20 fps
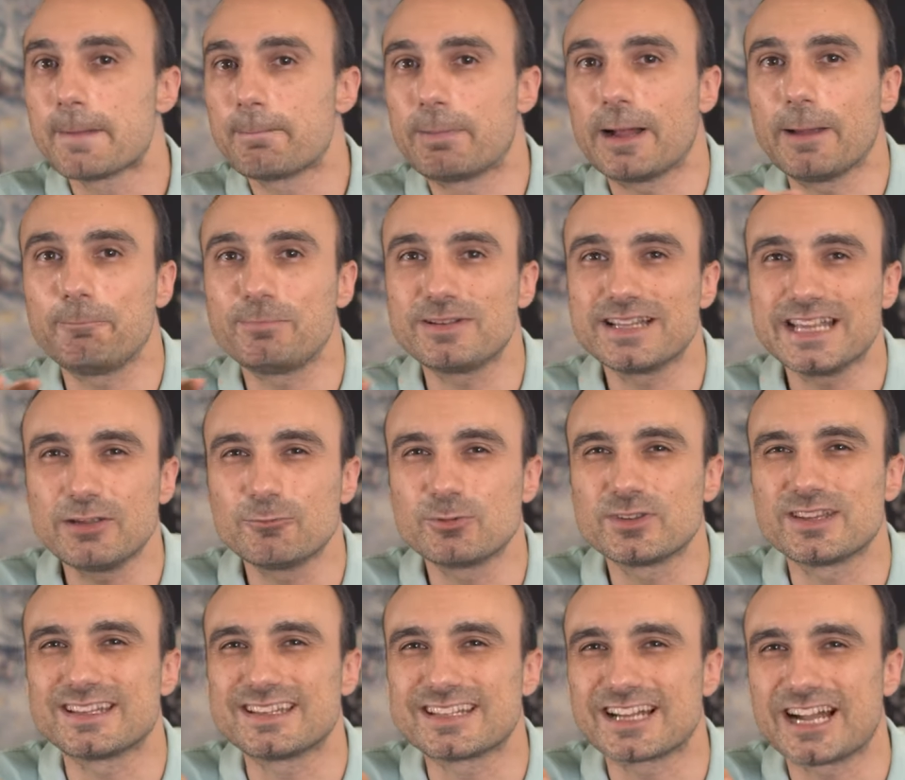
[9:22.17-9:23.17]
By playing
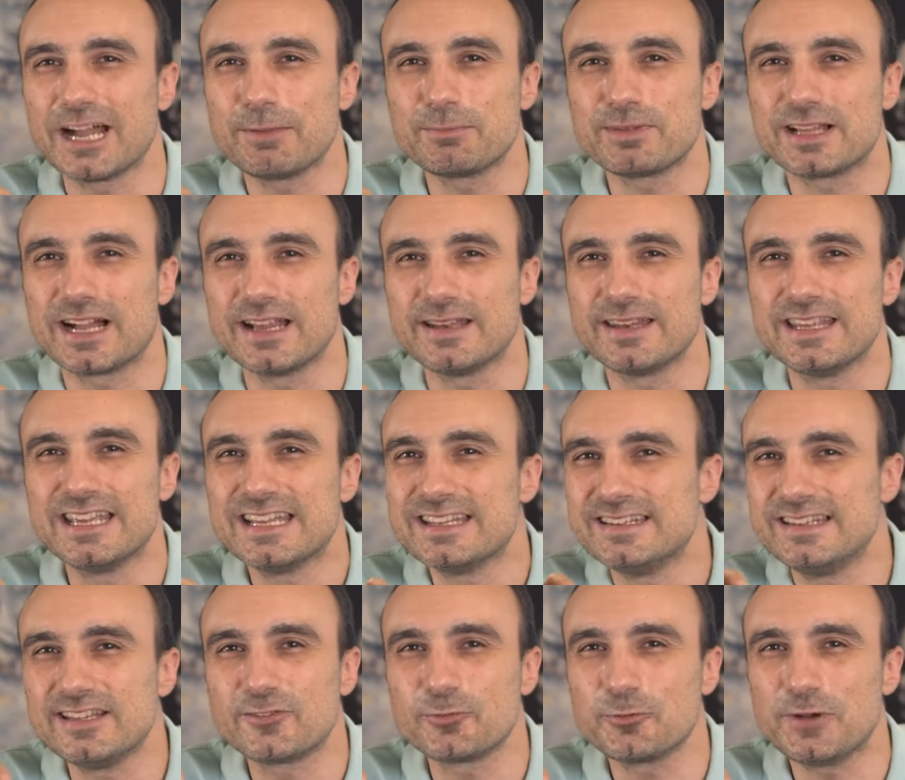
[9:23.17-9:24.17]
with the timeline,
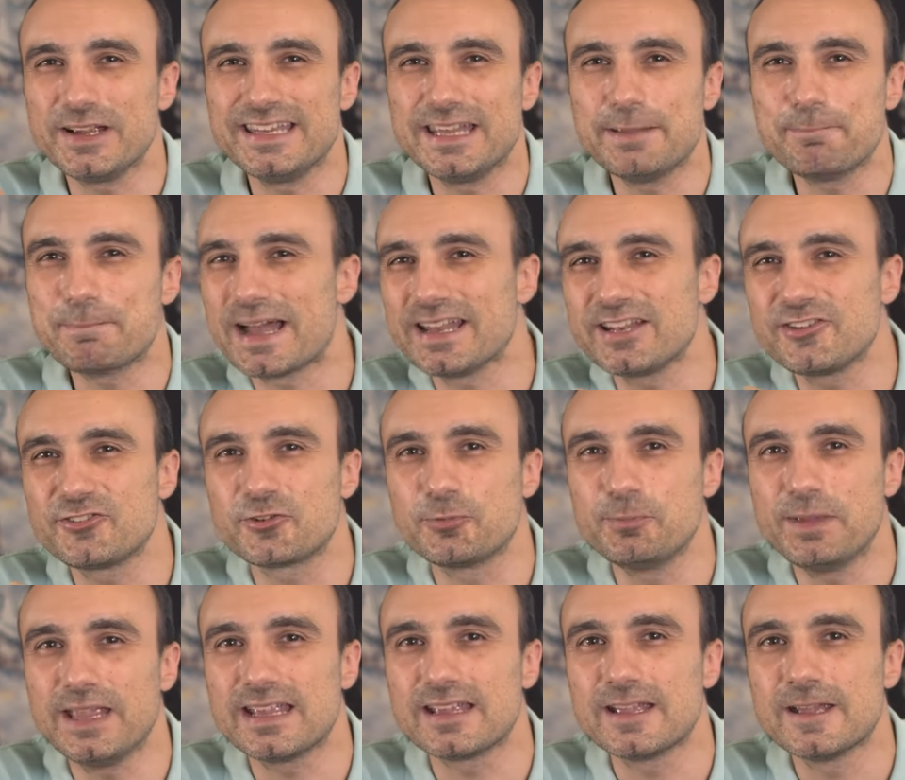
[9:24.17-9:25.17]
this way they managed to
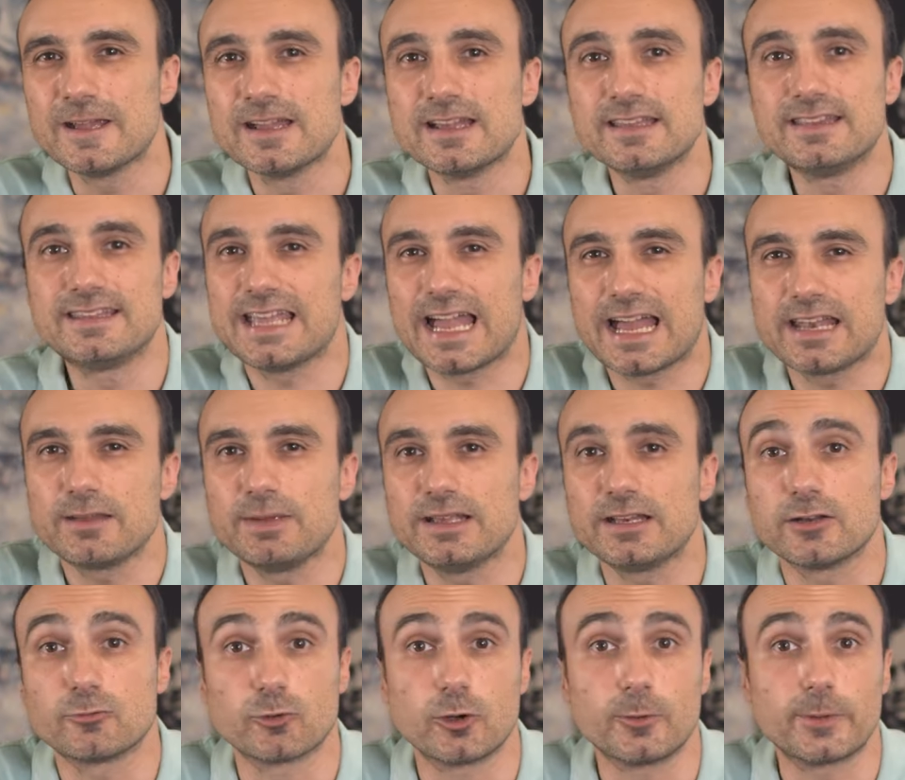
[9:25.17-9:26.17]
make the
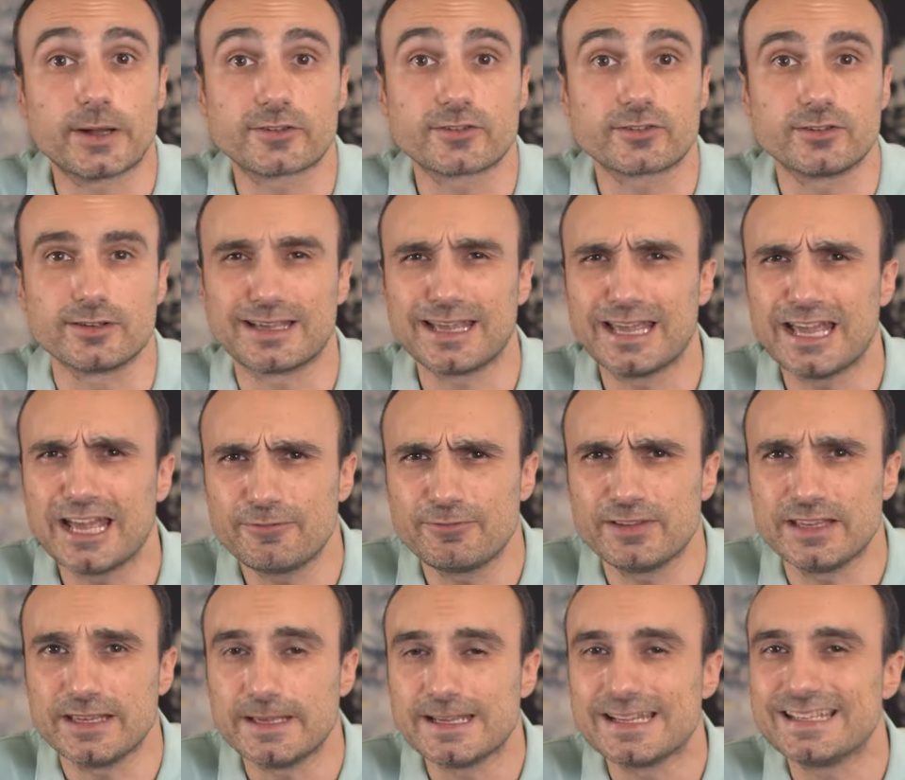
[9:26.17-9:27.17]
animated robots look
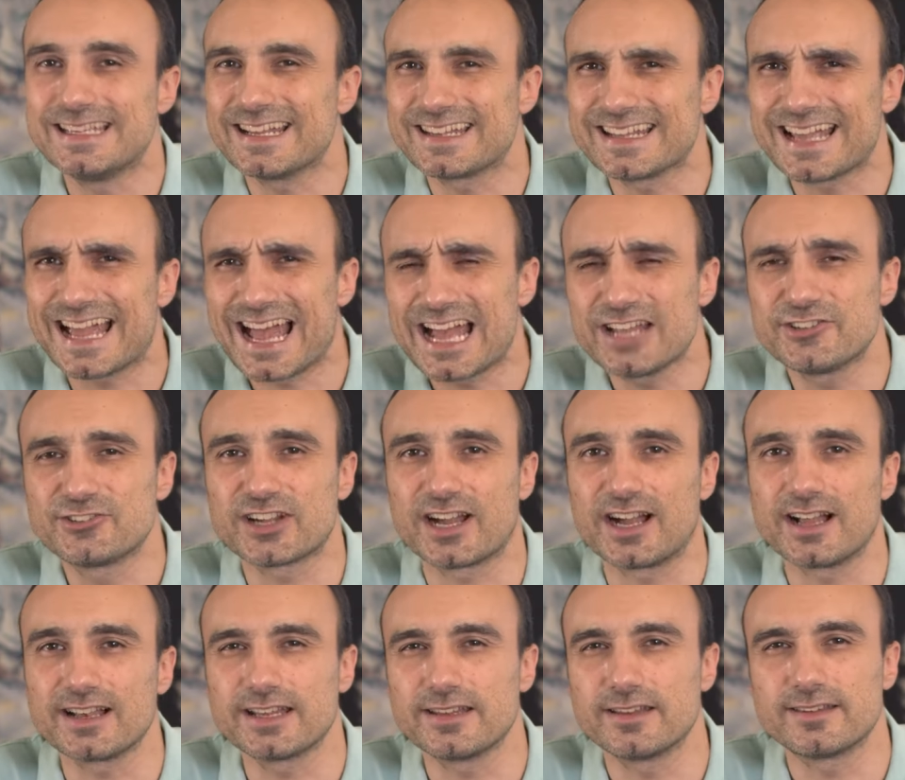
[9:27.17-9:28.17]
heavy, yet
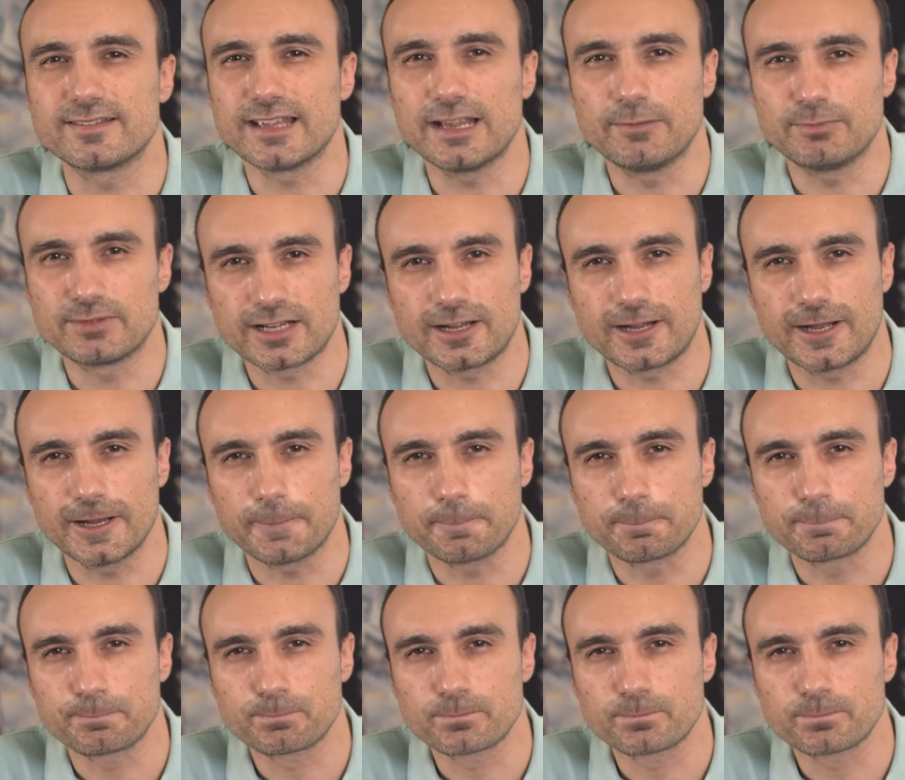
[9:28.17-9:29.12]
agile at the same time.